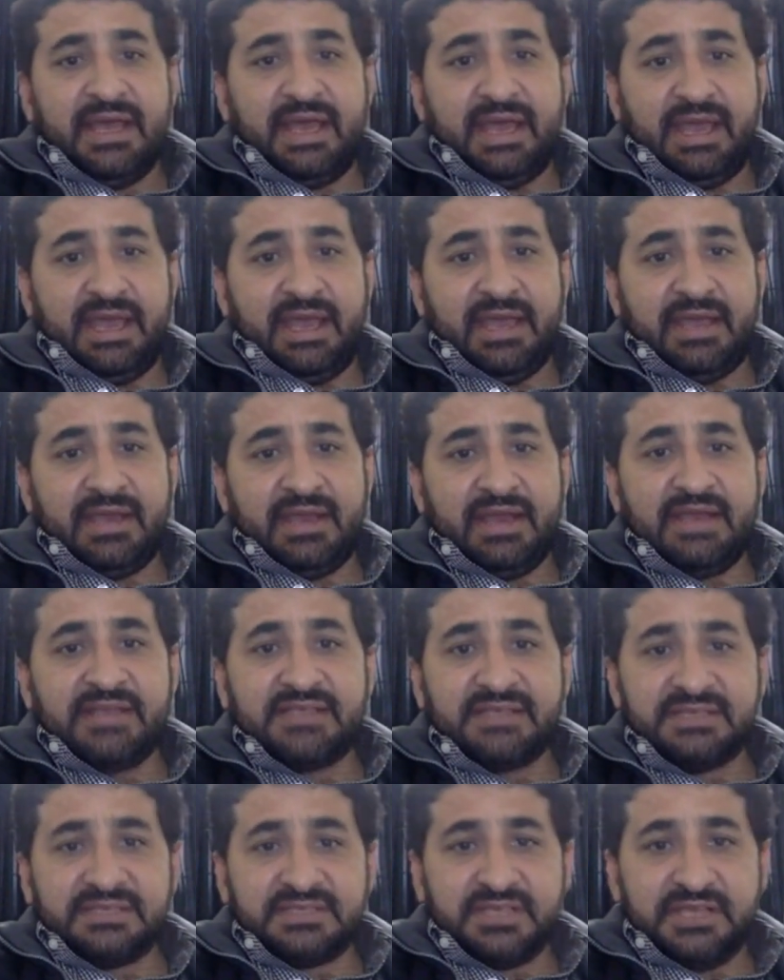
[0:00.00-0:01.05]
and
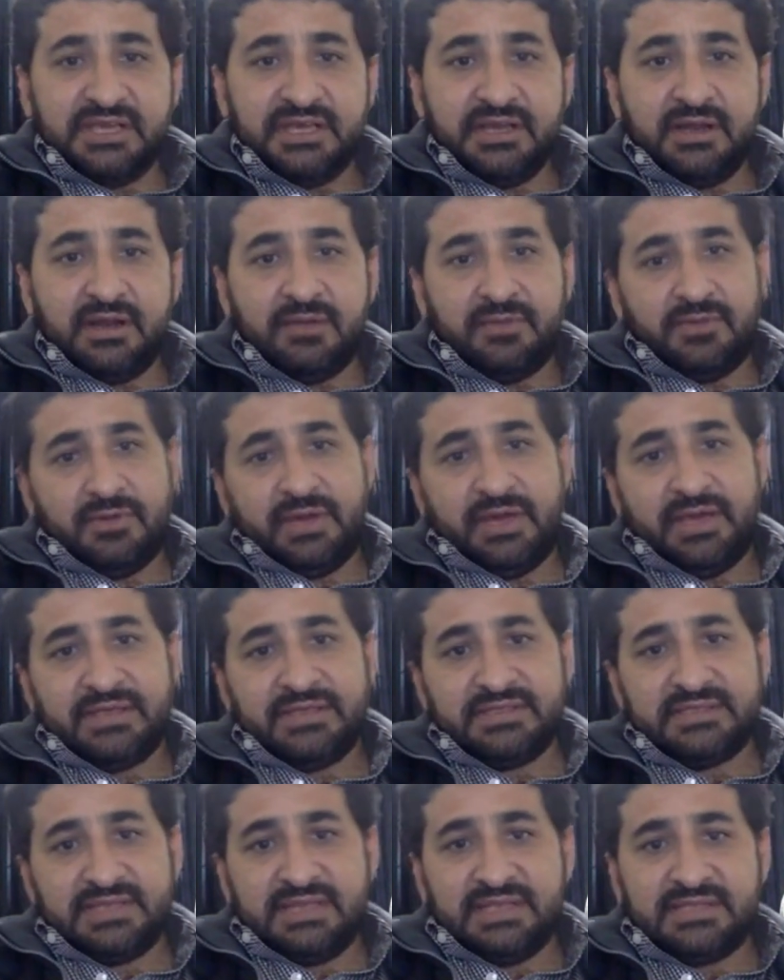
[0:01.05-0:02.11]
HST,
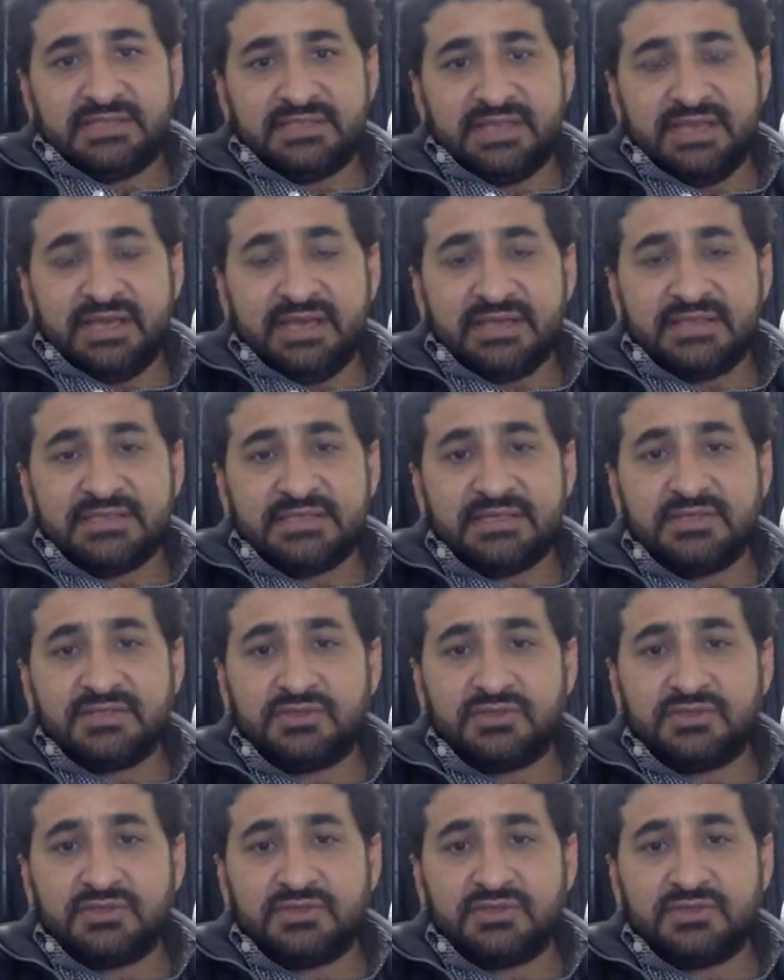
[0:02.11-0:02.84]
harmonized sales tax.